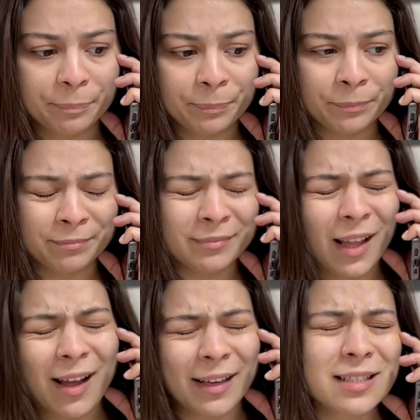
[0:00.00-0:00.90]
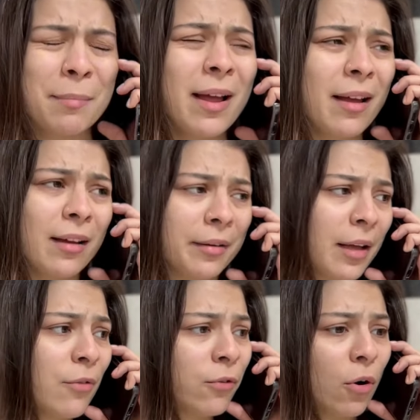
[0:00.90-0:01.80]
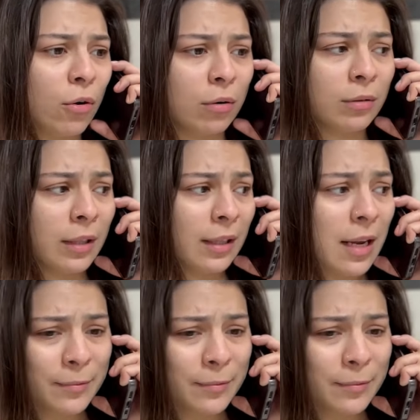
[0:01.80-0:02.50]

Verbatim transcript: You know what? I'm going. I'll be there